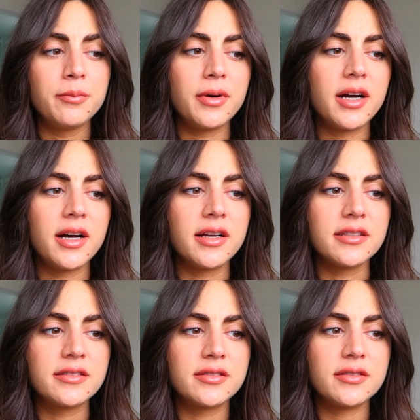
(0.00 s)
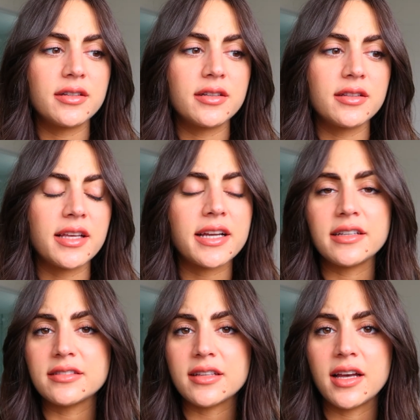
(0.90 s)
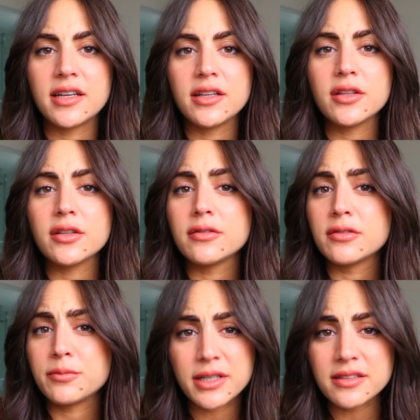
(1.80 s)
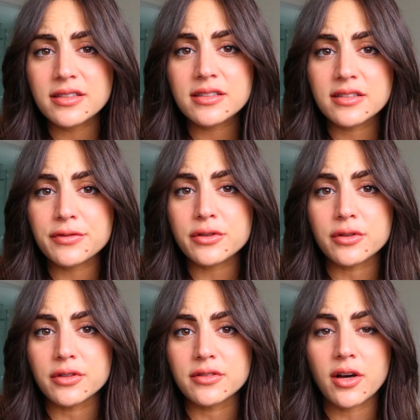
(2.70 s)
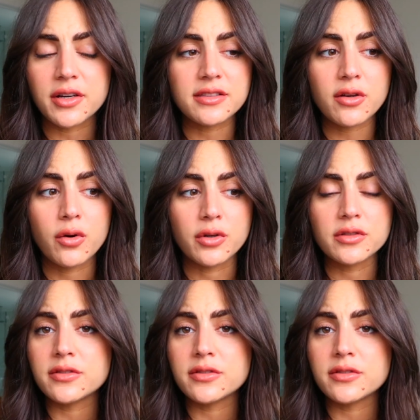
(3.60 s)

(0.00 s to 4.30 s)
But like I said, pregnancy is difficult on its own.